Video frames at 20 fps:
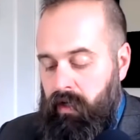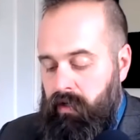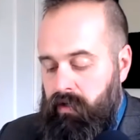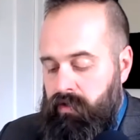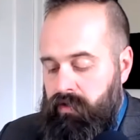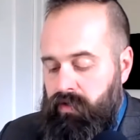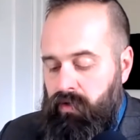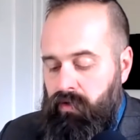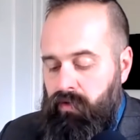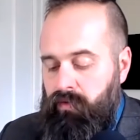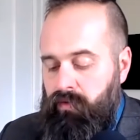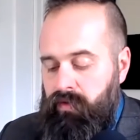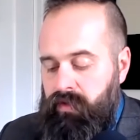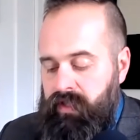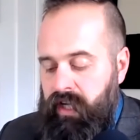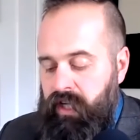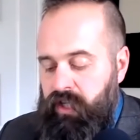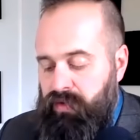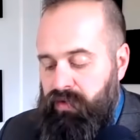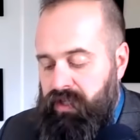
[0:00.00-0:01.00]
So
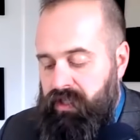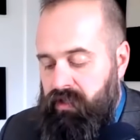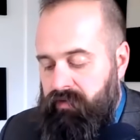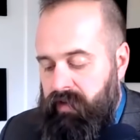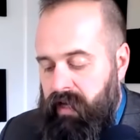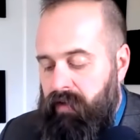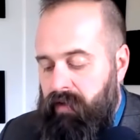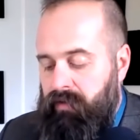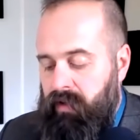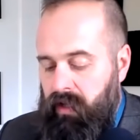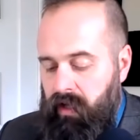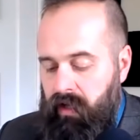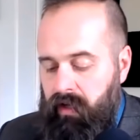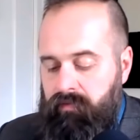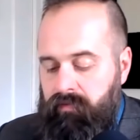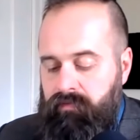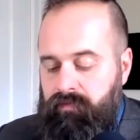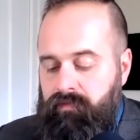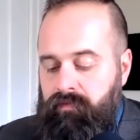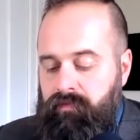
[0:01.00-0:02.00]
St. Teresa of
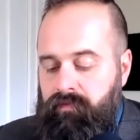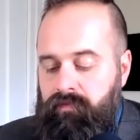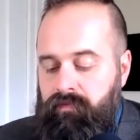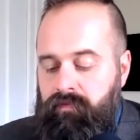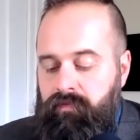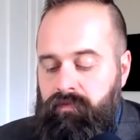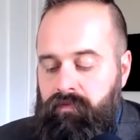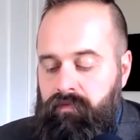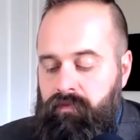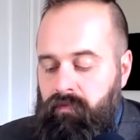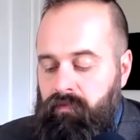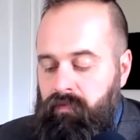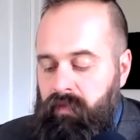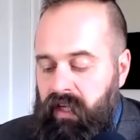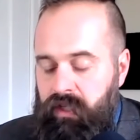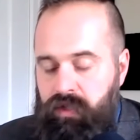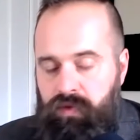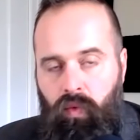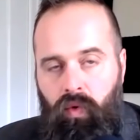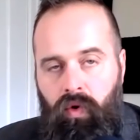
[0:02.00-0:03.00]
Avila
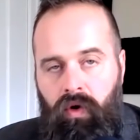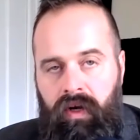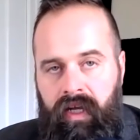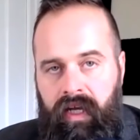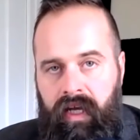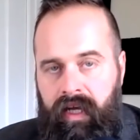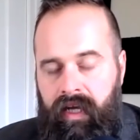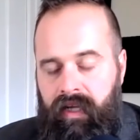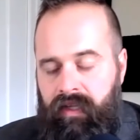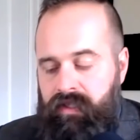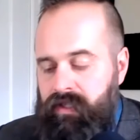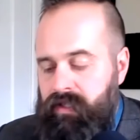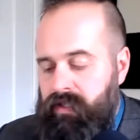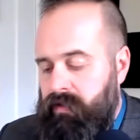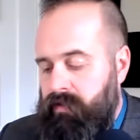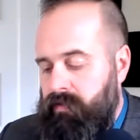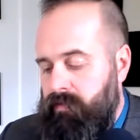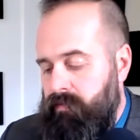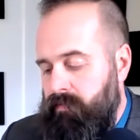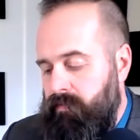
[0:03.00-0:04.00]
is warning
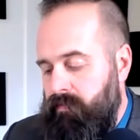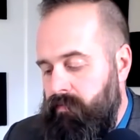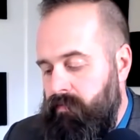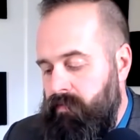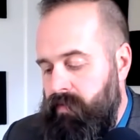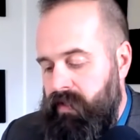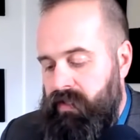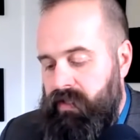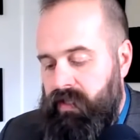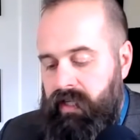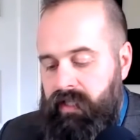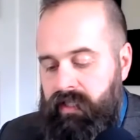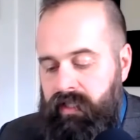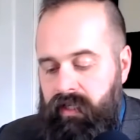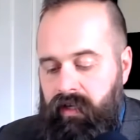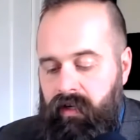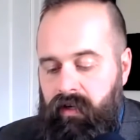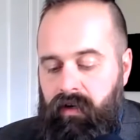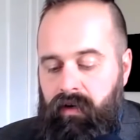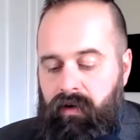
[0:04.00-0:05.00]
against this
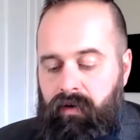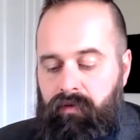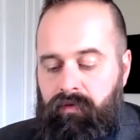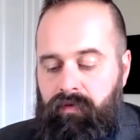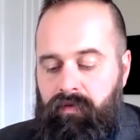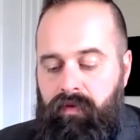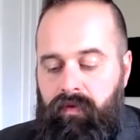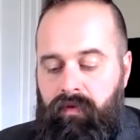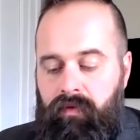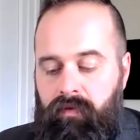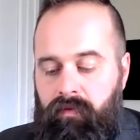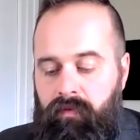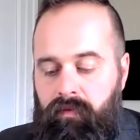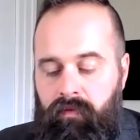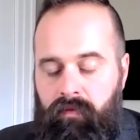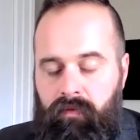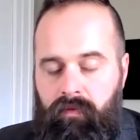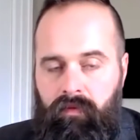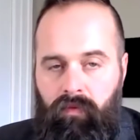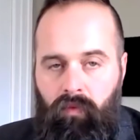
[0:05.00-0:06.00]
idea of
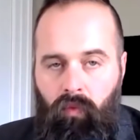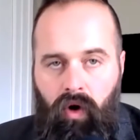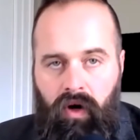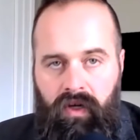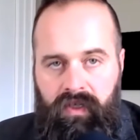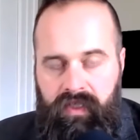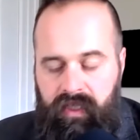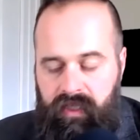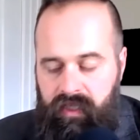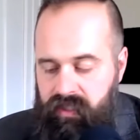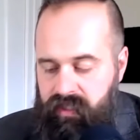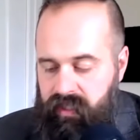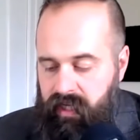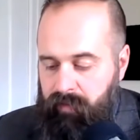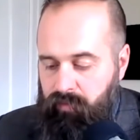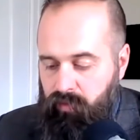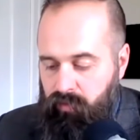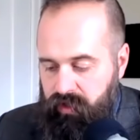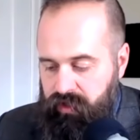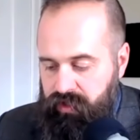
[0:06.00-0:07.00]
wanting these
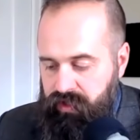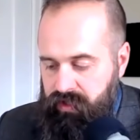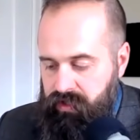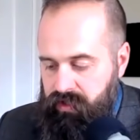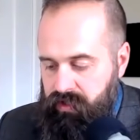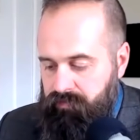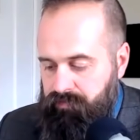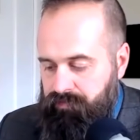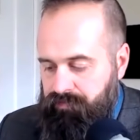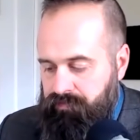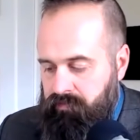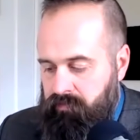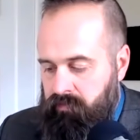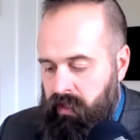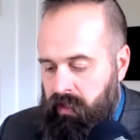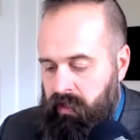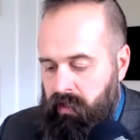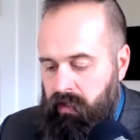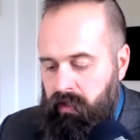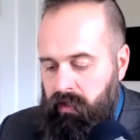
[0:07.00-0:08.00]
apparitions.
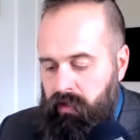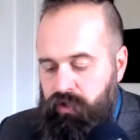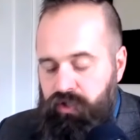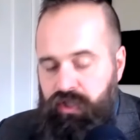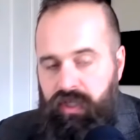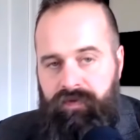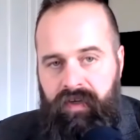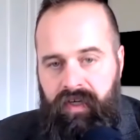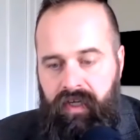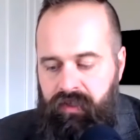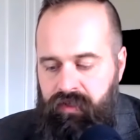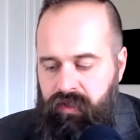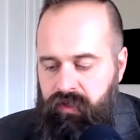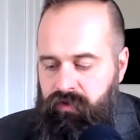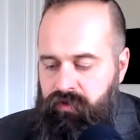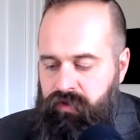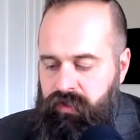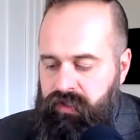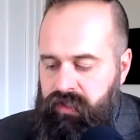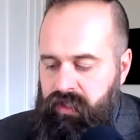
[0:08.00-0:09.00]
She even
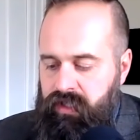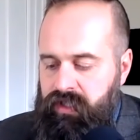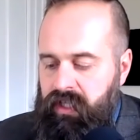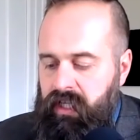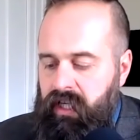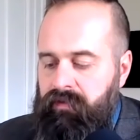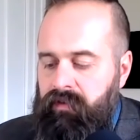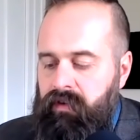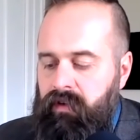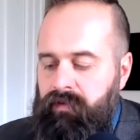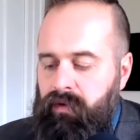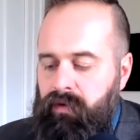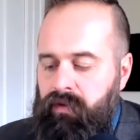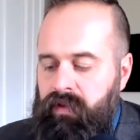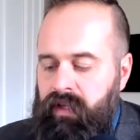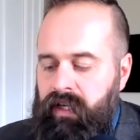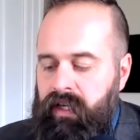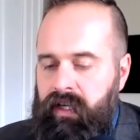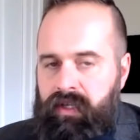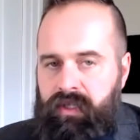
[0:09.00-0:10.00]
continues, she says, even if you
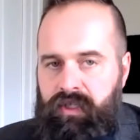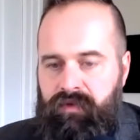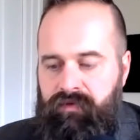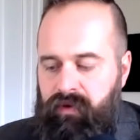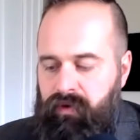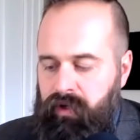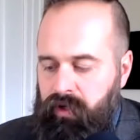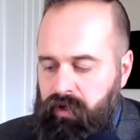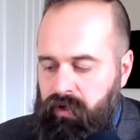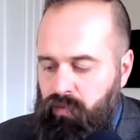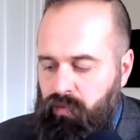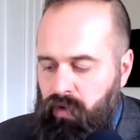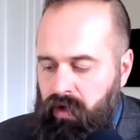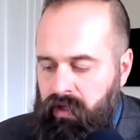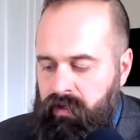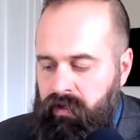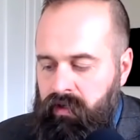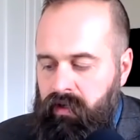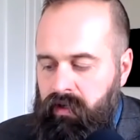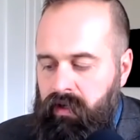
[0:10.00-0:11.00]
think it is a very good
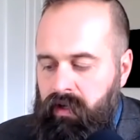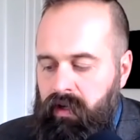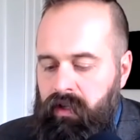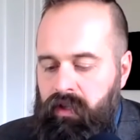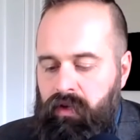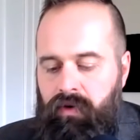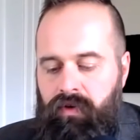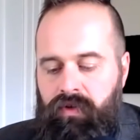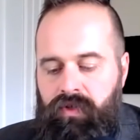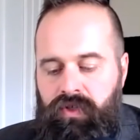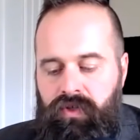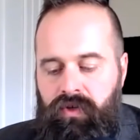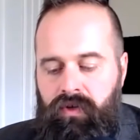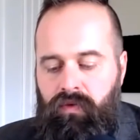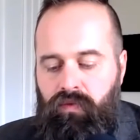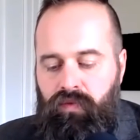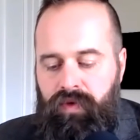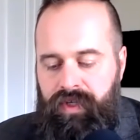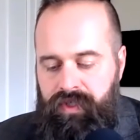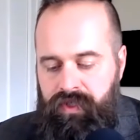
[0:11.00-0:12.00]
one, there are
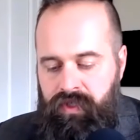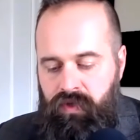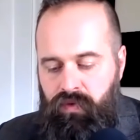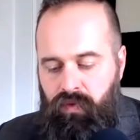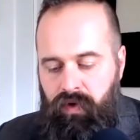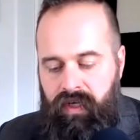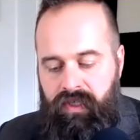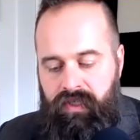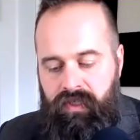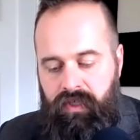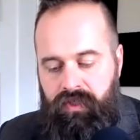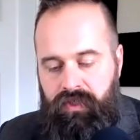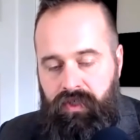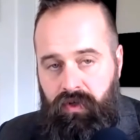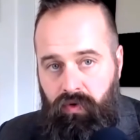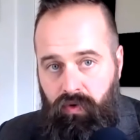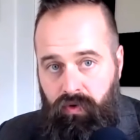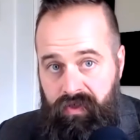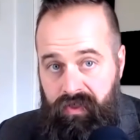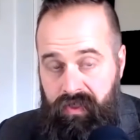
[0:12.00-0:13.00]
certain reasons why such a
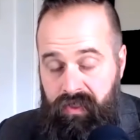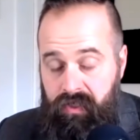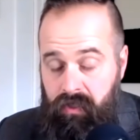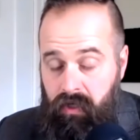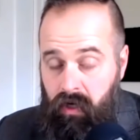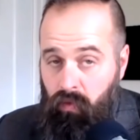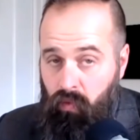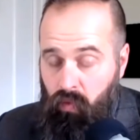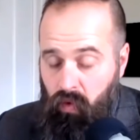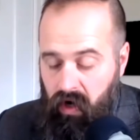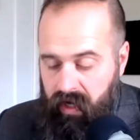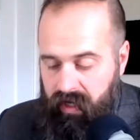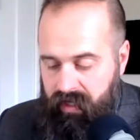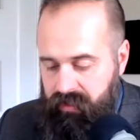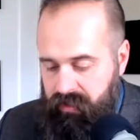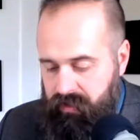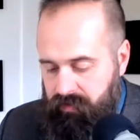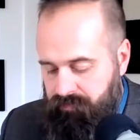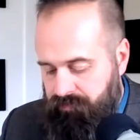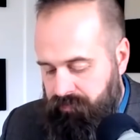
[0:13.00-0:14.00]
course is not
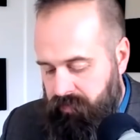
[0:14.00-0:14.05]
wise.